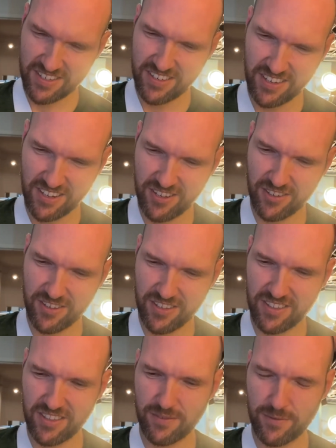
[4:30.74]
I
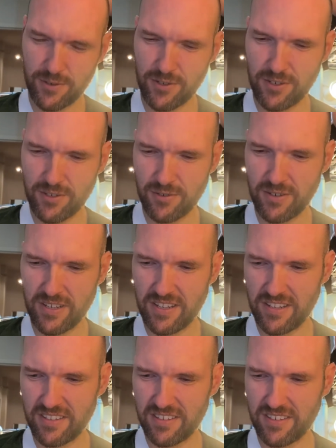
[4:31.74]
think the first 2
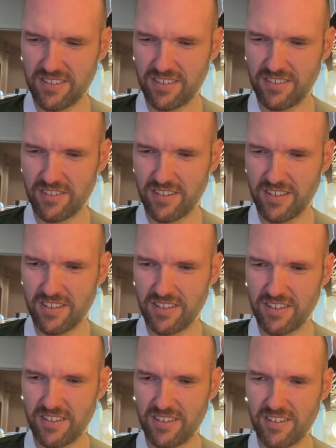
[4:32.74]
days,
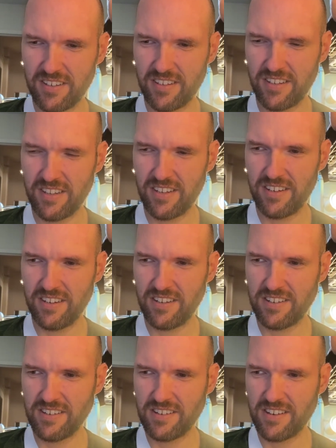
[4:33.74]
okay, and
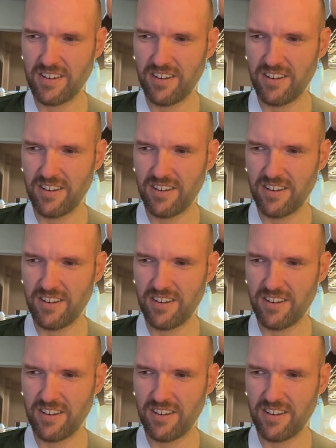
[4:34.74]
then,